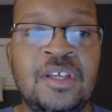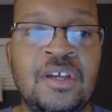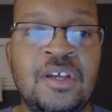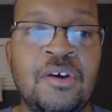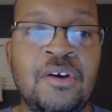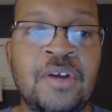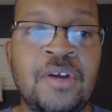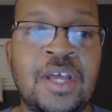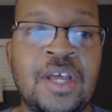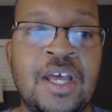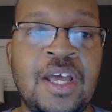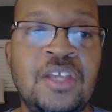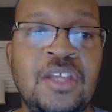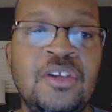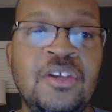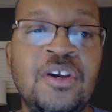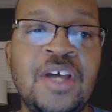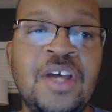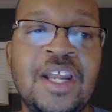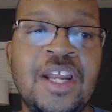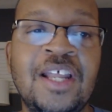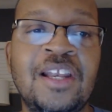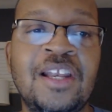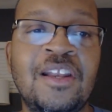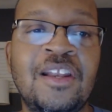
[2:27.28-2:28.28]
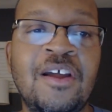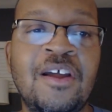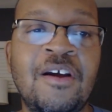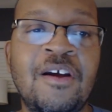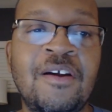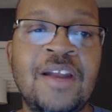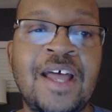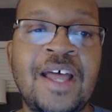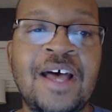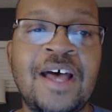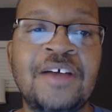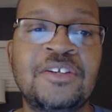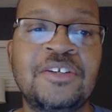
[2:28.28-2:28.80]
Okay, you got to
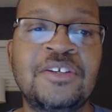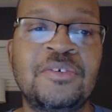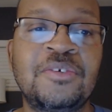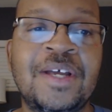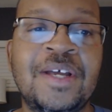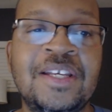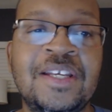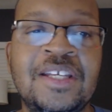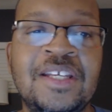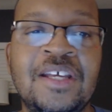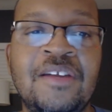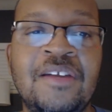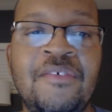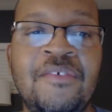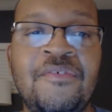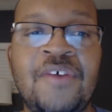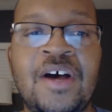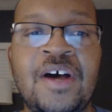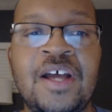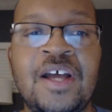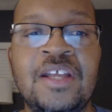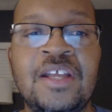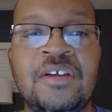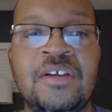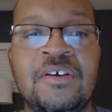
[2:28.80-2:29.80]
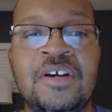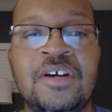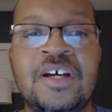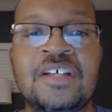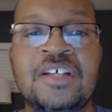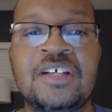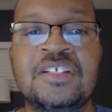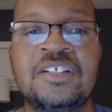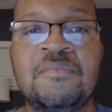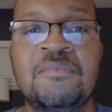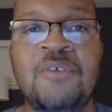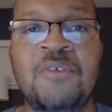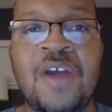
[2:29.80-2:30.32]
learn how to identify your
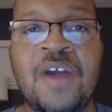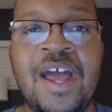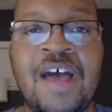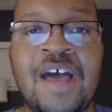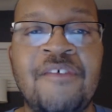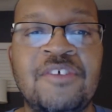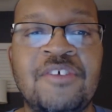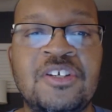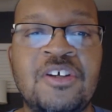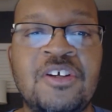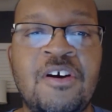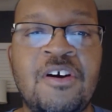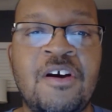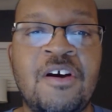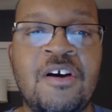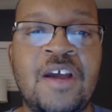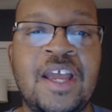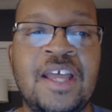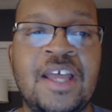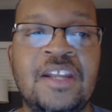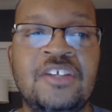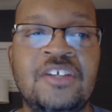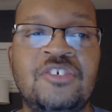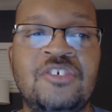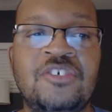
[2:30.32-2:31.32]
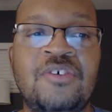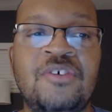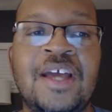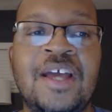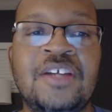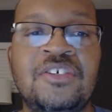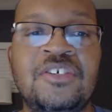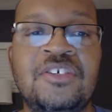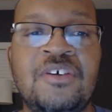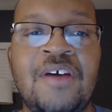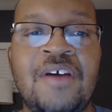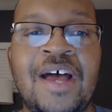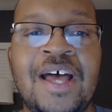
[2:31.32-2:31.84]
customer avatar and
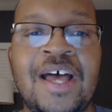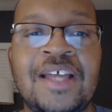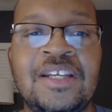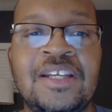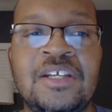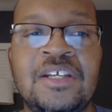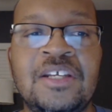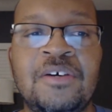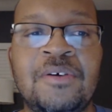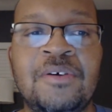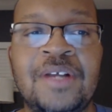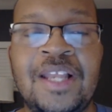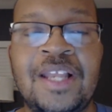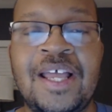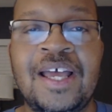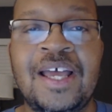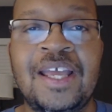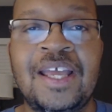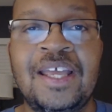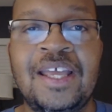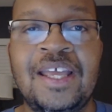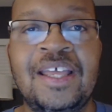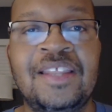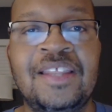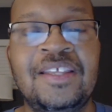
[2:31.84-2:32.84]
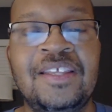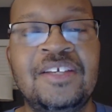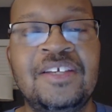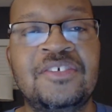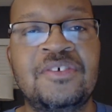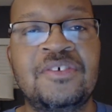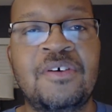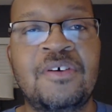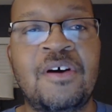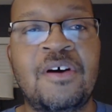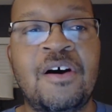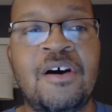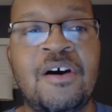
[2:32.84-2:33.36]
attract your ideal client. And these
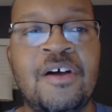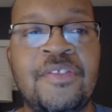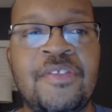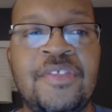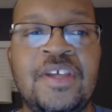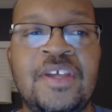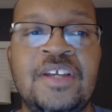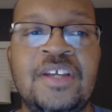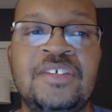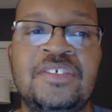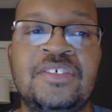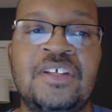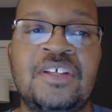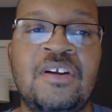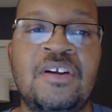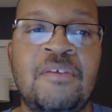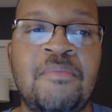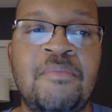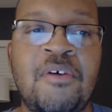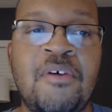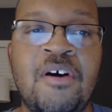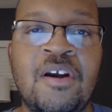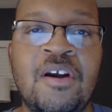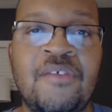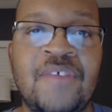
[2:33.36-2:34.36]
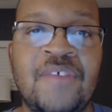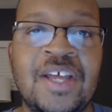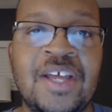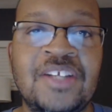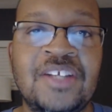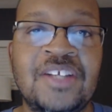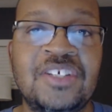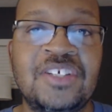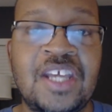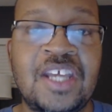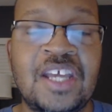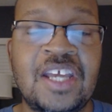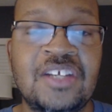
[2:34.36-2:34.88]
are all things that are part of
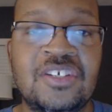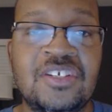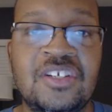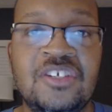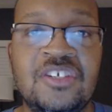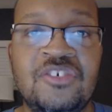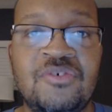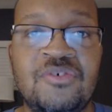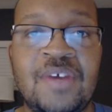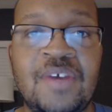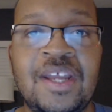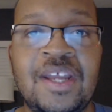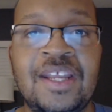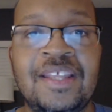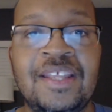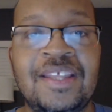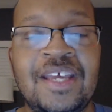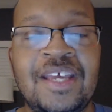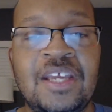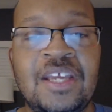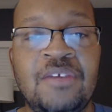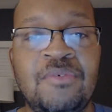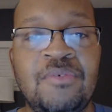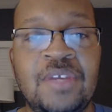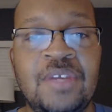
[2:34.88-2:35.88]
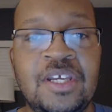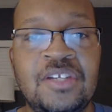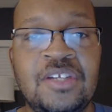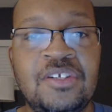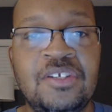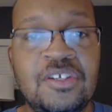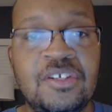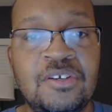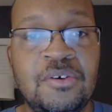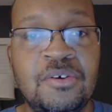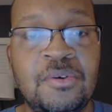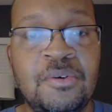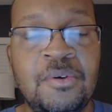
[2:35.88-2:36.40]
education and training that you need
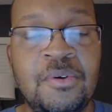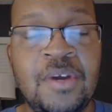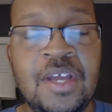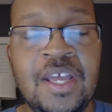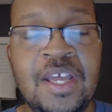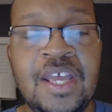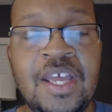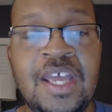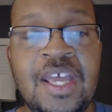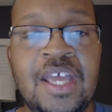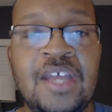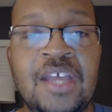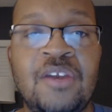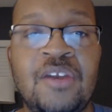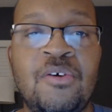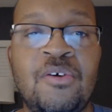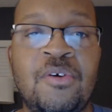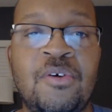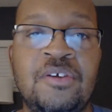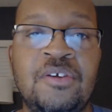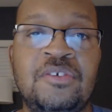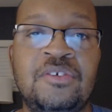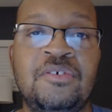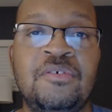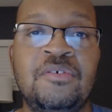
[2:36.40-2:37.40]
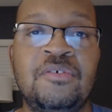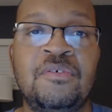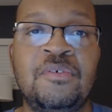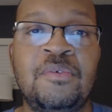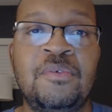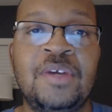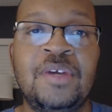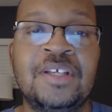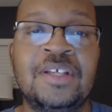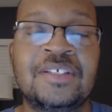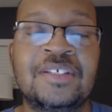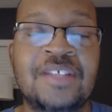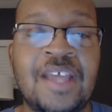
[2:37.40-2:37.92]
to do in order to
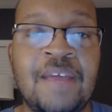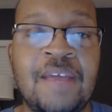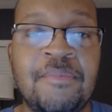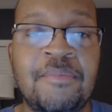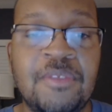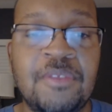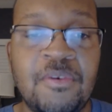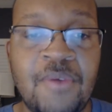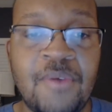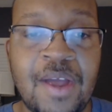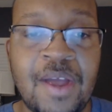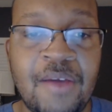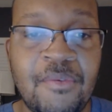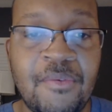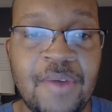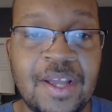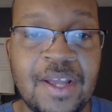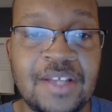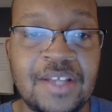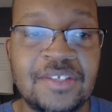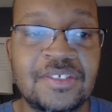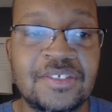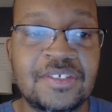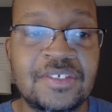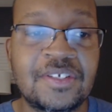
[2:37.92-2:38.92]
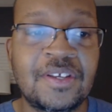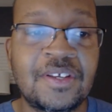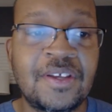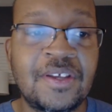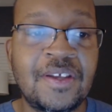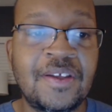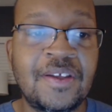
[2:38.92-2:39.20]
escape the rat race.